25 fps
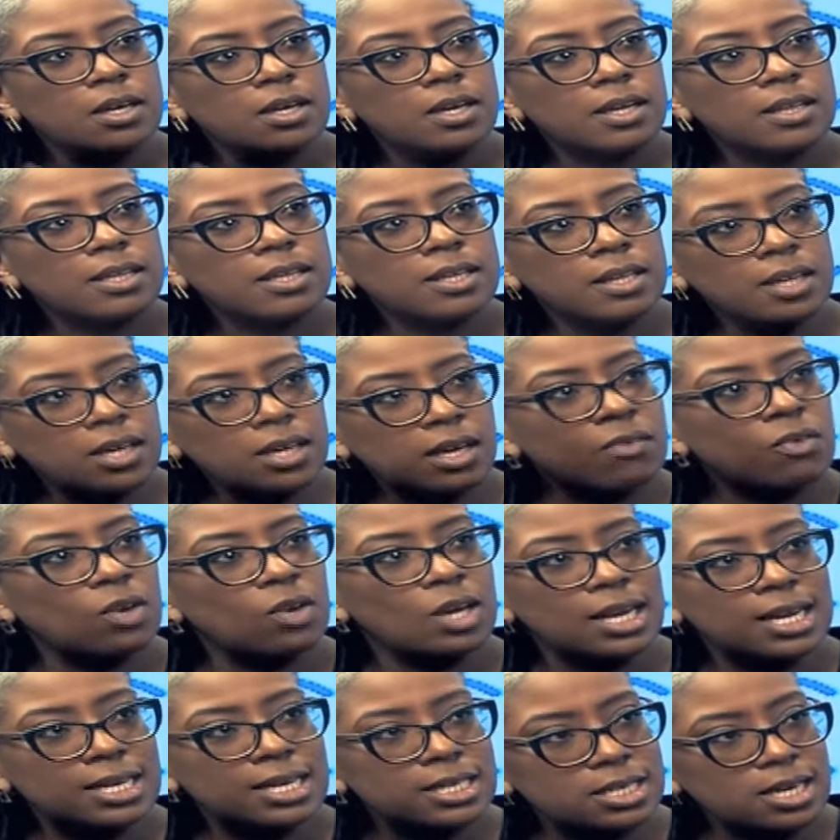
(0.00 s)
Then they give you
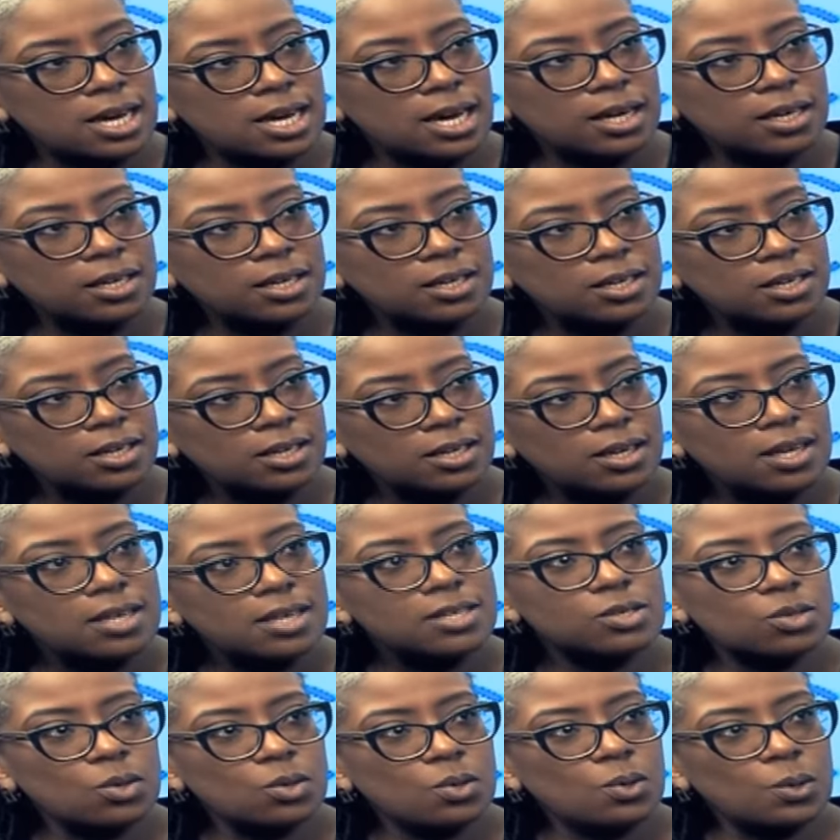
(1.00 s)
a letter.
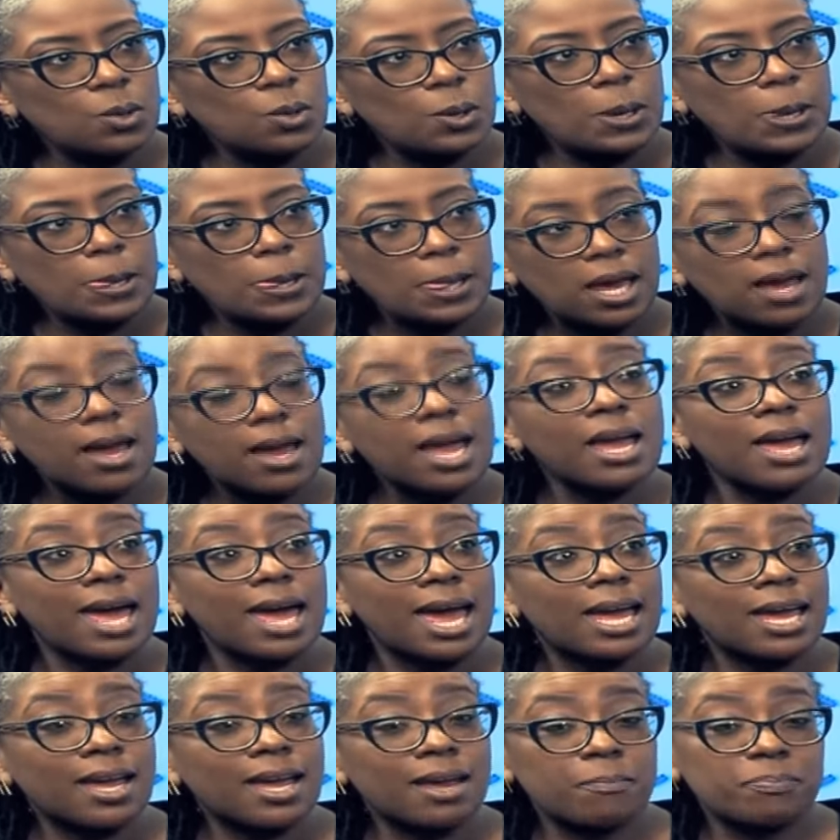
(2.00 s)
So I,
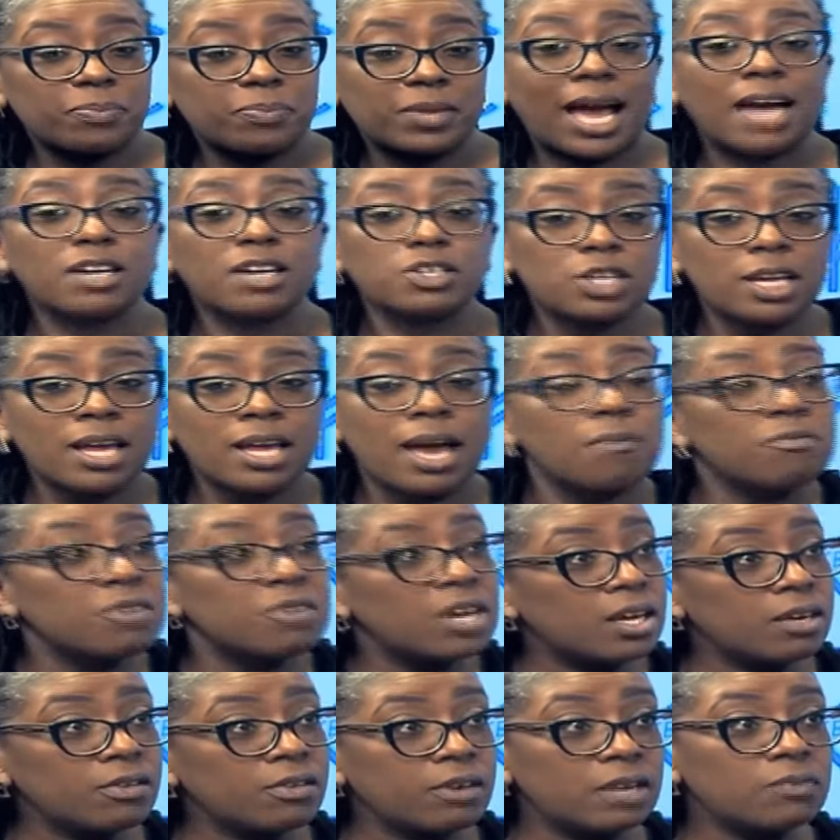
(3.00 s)
I actually am
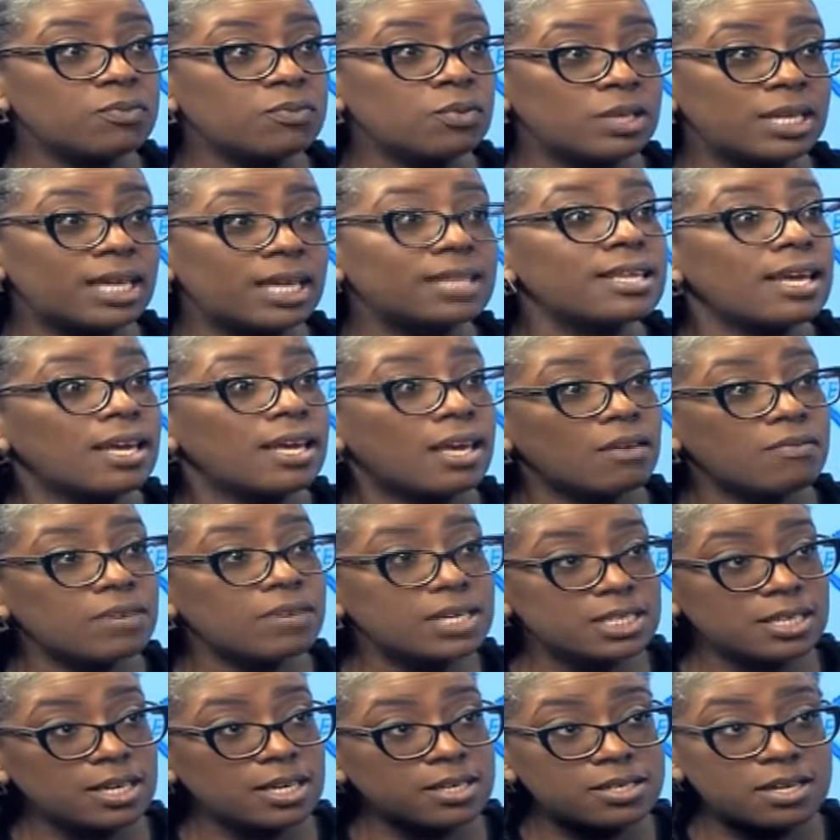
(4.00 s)
very grateful that they gave
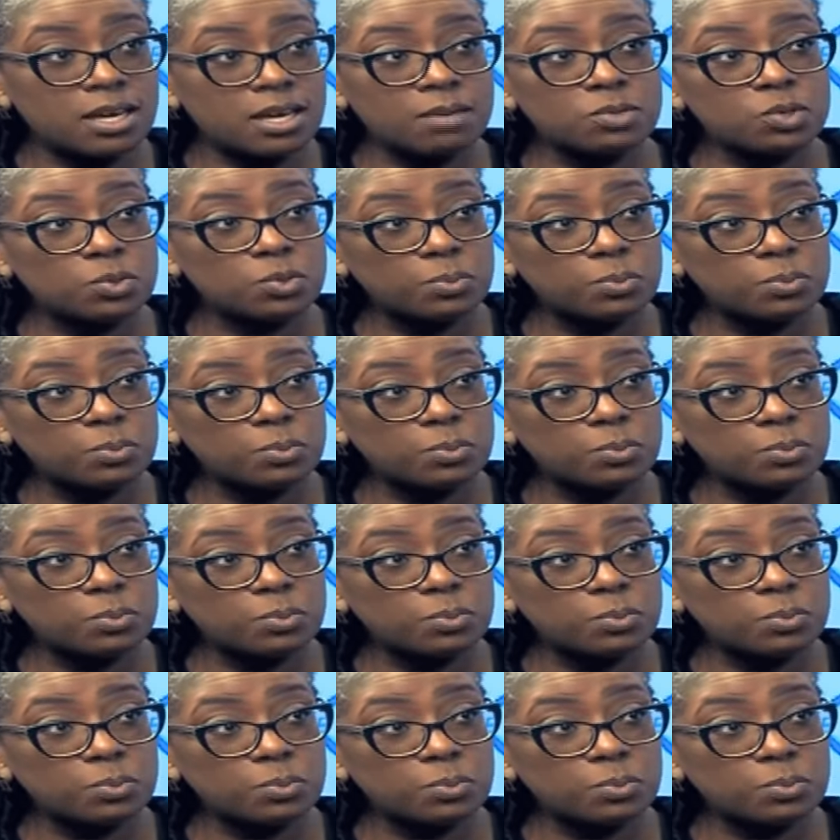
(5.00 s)
us that time to